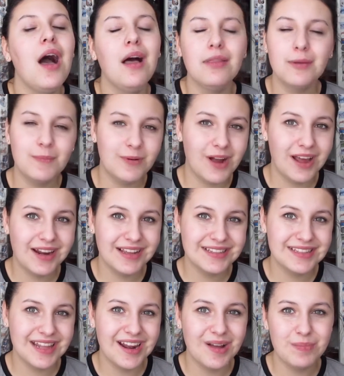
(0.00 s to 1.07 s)
All the products
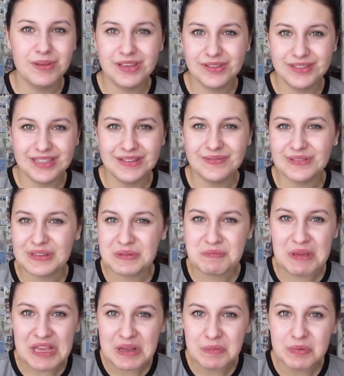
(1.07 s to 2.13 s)
that I'll be using for the
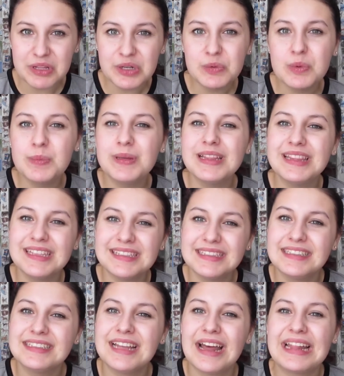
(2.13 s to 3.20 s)
makeup look will be
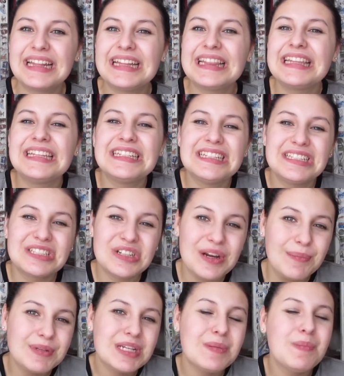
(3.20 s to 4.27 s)
listed down in the
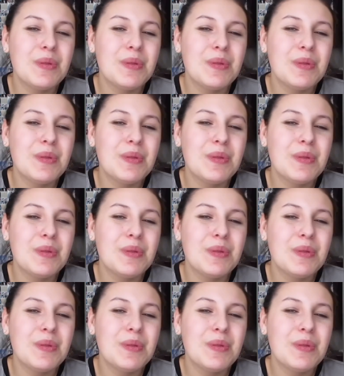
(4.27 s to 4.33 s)
description